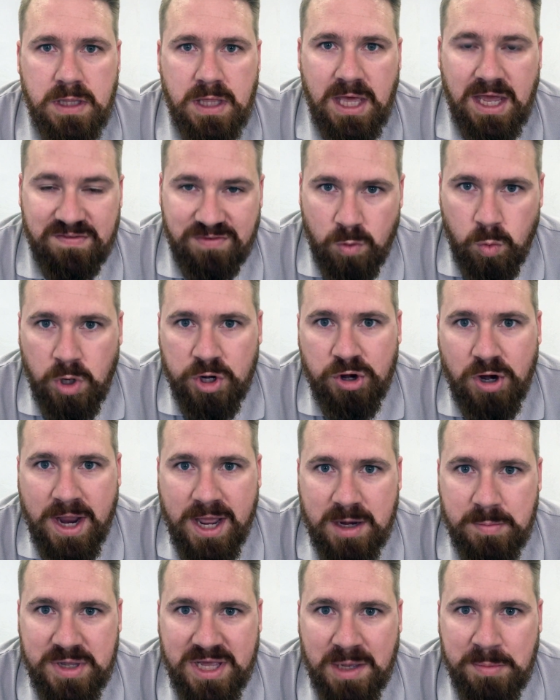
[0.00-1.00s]
Ever wonder how
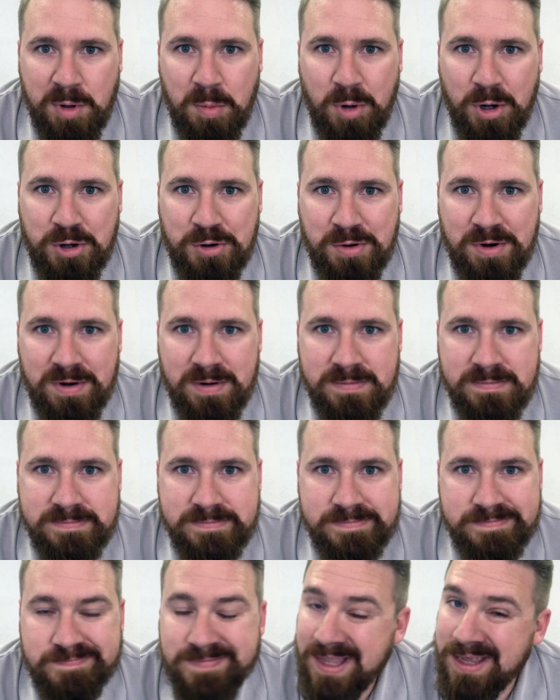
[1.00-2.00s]
to become a murderer?
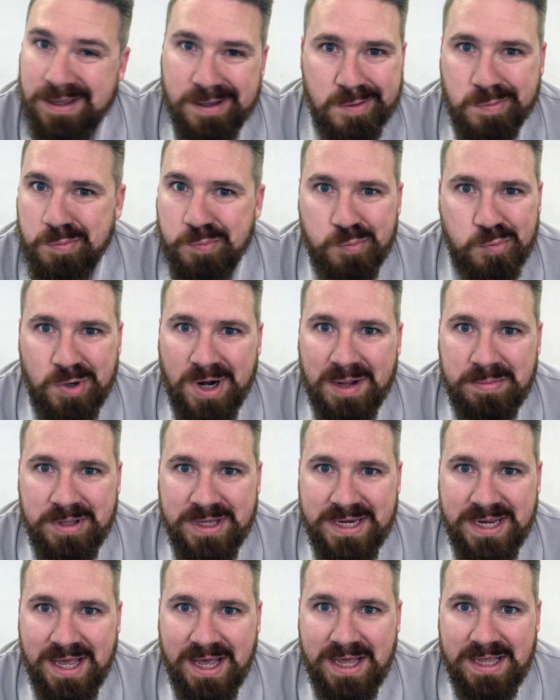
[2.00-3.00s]
Probably
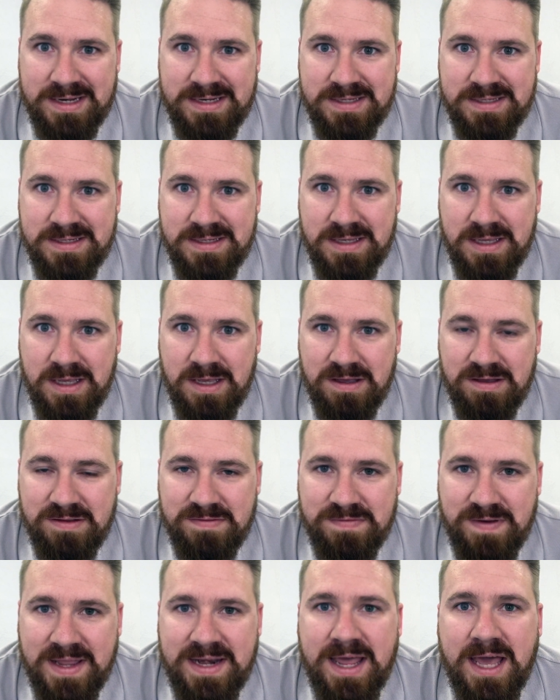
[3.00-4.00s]
not.
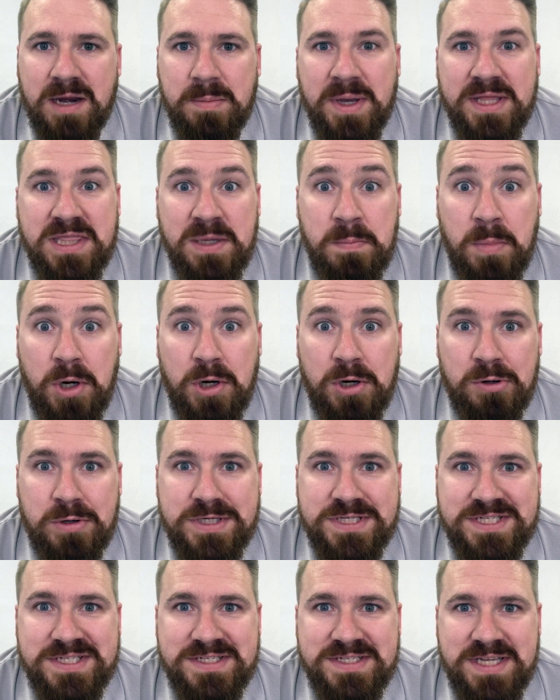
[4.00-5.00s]
Find out about the
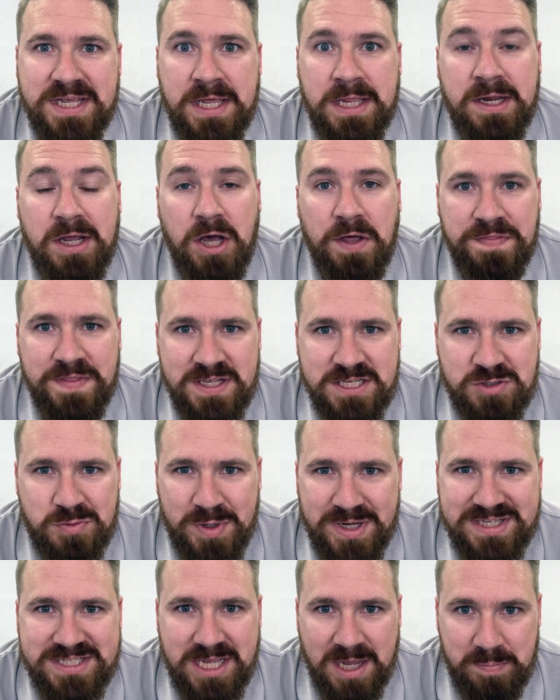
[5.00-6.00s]
murderous descent on this
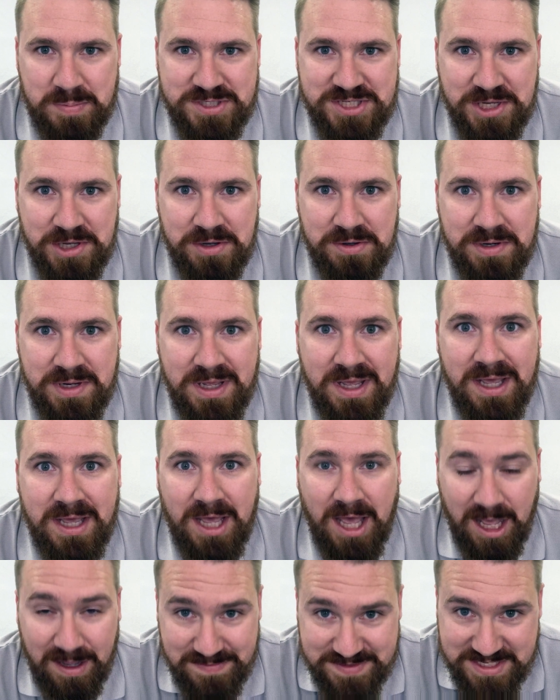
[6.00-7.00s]
week's episode
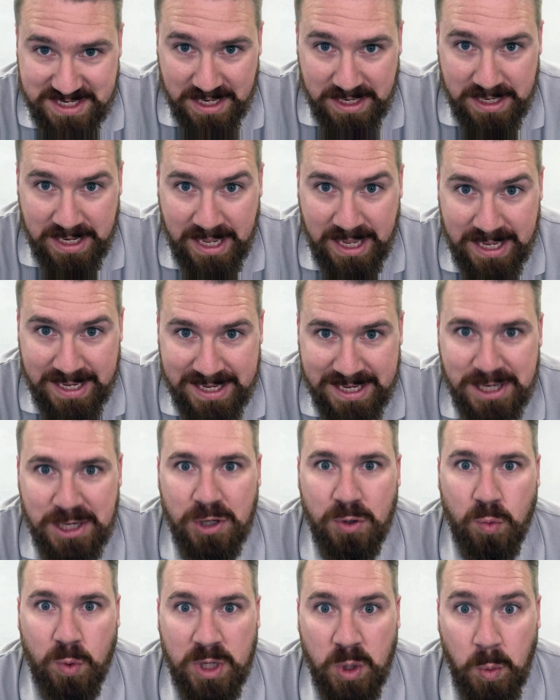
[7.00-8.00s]
of Sunday
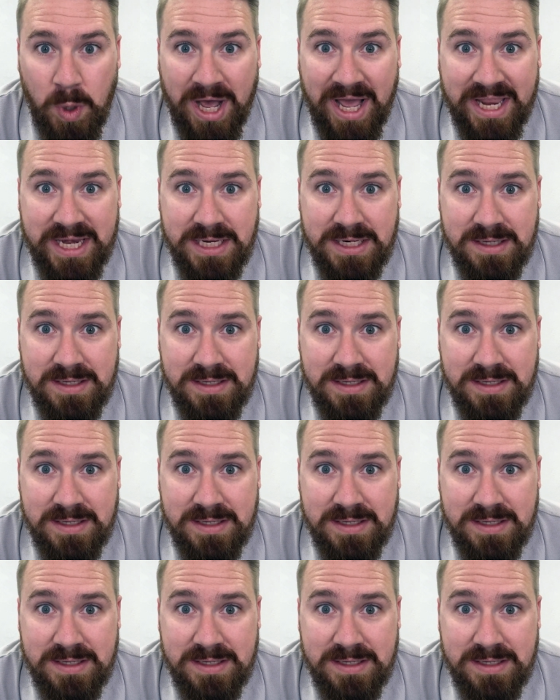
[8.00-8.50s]
Rewind.